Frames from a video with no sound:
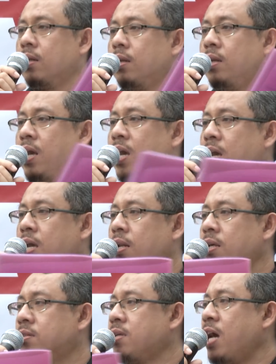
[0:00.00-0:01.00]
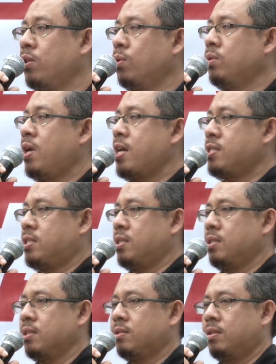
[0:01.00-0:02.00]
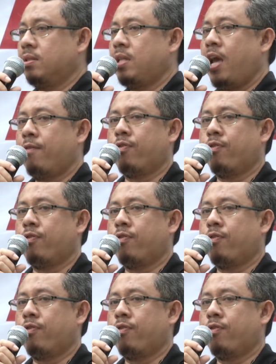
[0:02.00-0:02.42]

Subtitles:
they decide to just take